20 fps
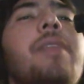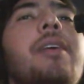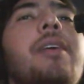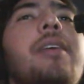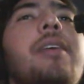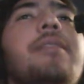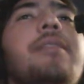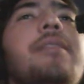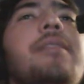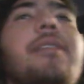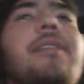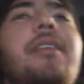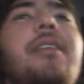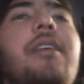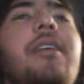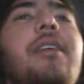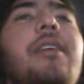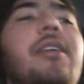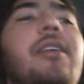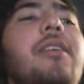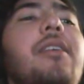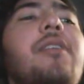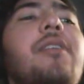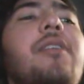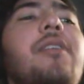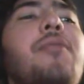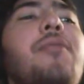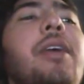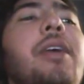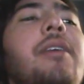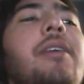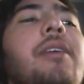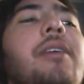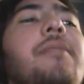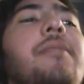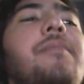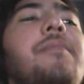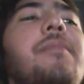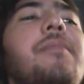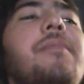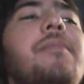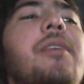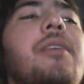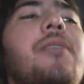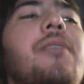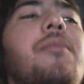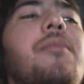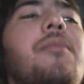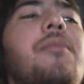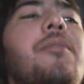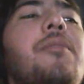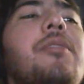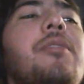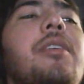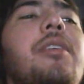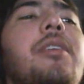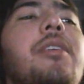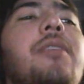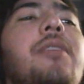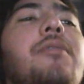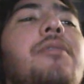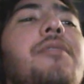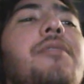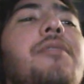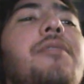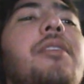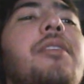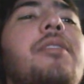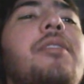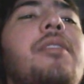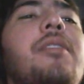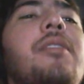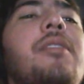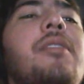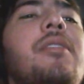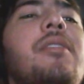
It's quick. Then we put an auto filter,